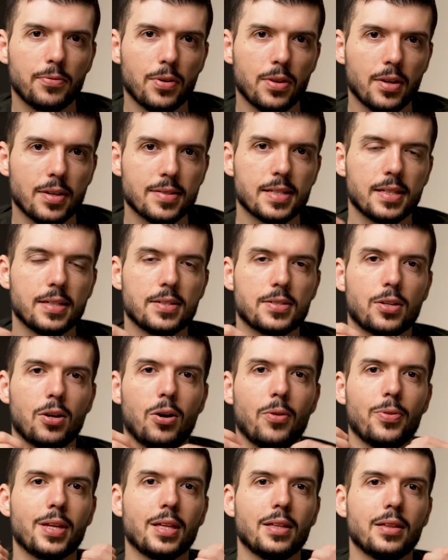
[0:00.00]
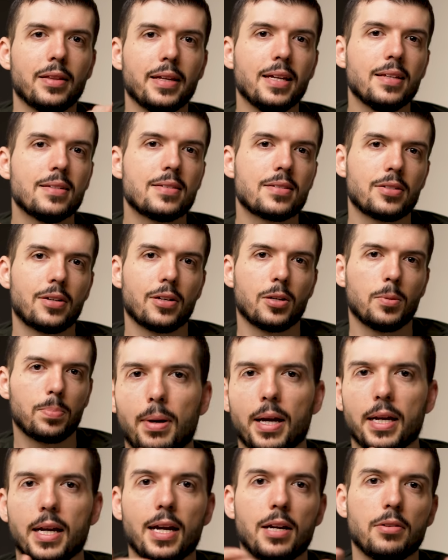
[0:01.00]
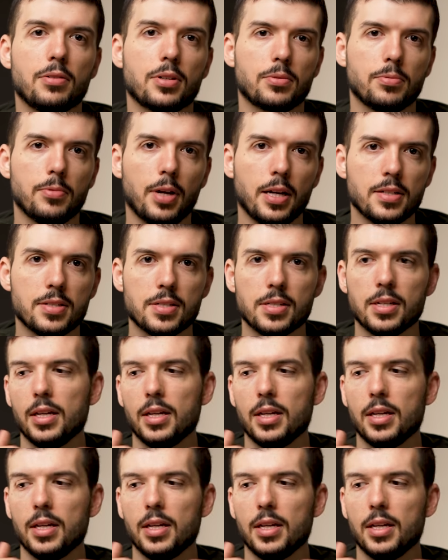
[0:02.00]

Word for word: for this is called The Lean Startup by Eric Ries.